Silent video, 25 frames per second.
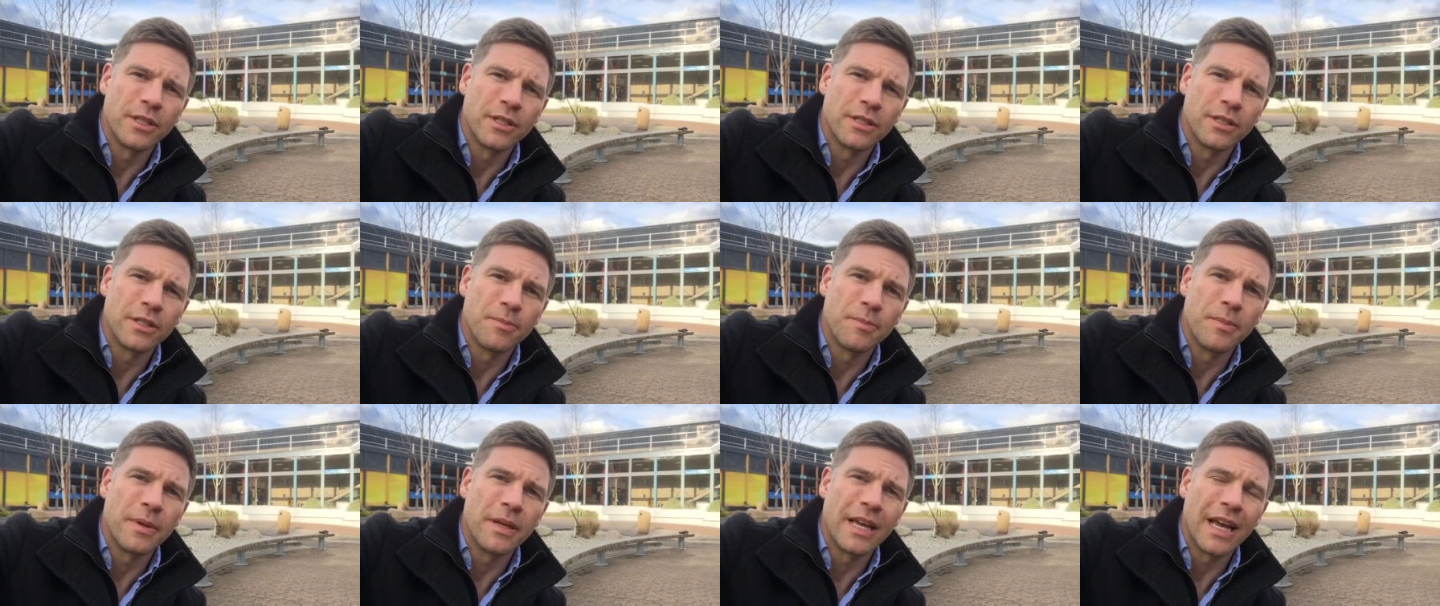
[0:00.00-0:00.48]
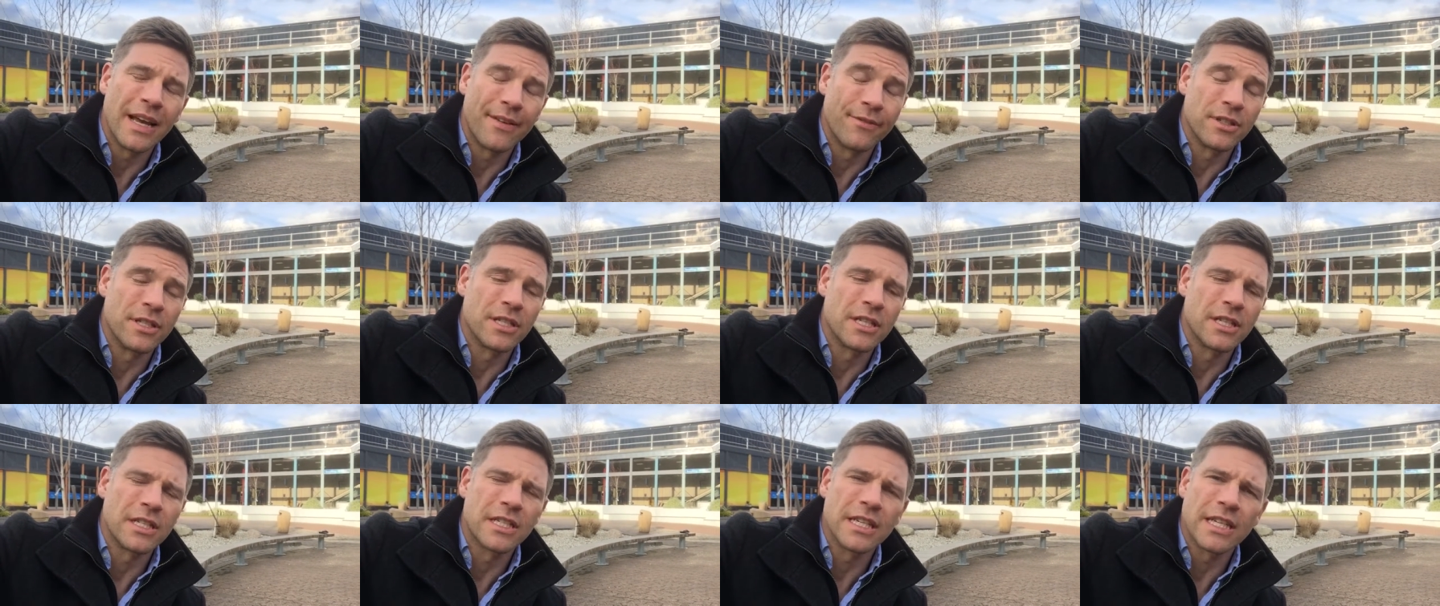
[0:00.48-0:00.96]
to, to be,
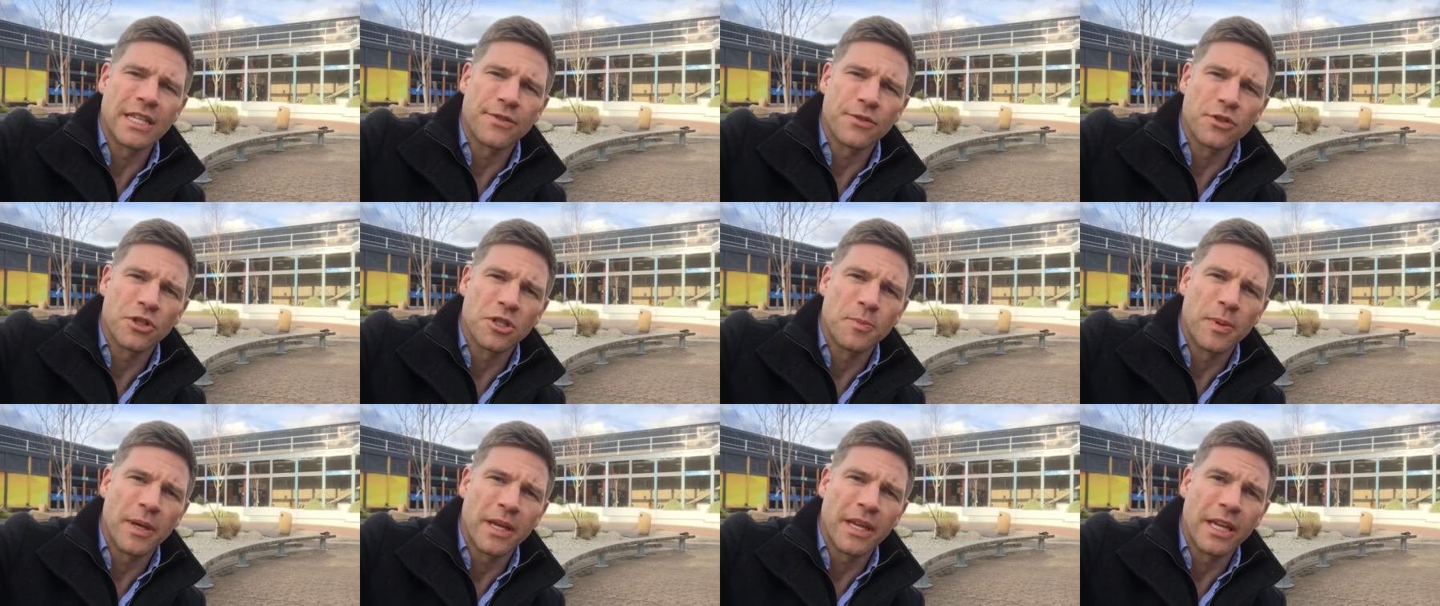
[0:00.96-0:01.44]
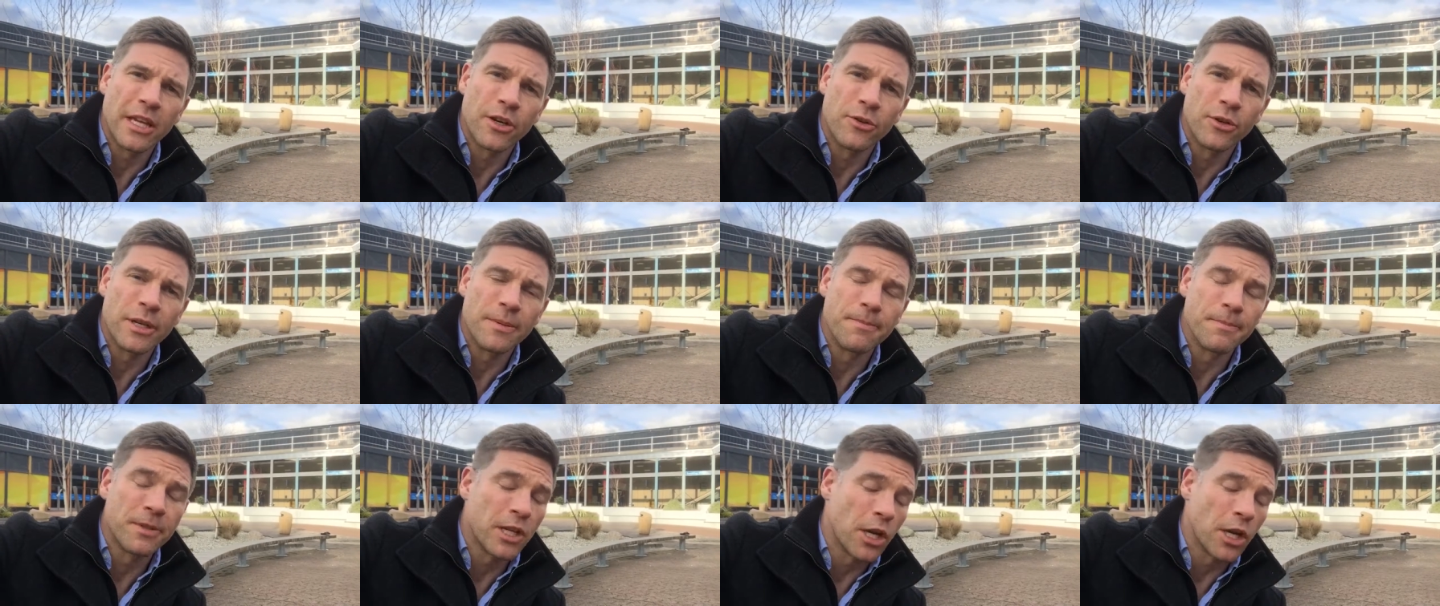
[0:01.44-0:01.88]
have a successful speaking career.